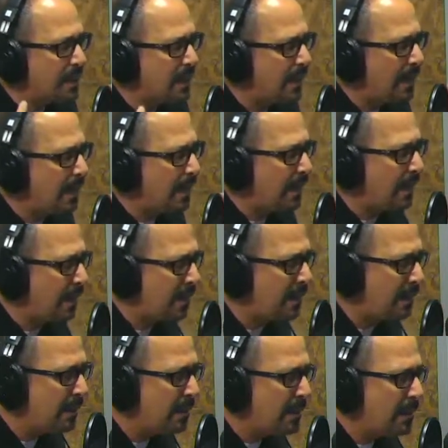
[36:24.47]
I
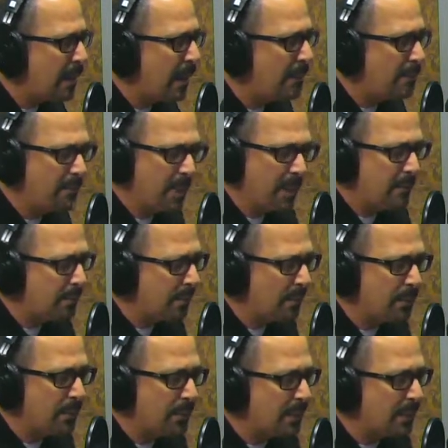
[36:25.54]
met him a couple